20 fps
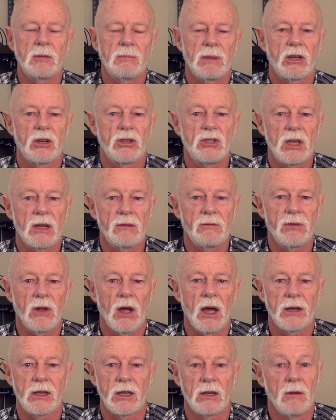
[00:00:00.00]
because you can
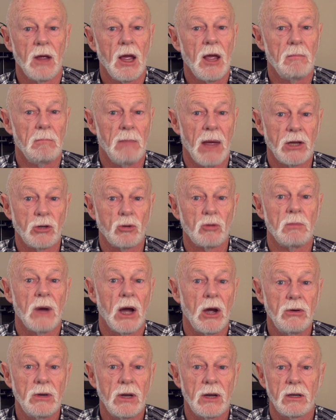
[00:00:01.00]
fly it in manual
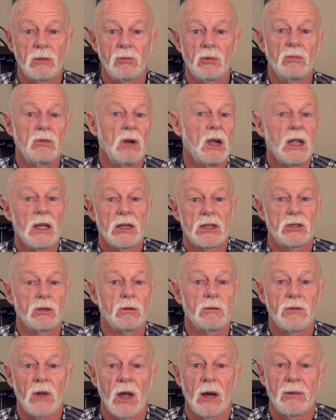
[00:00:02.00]
mode and it will
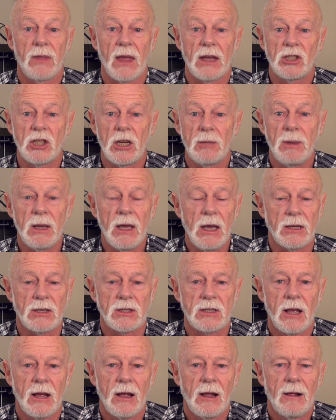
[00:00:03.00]
still fly with that GPS.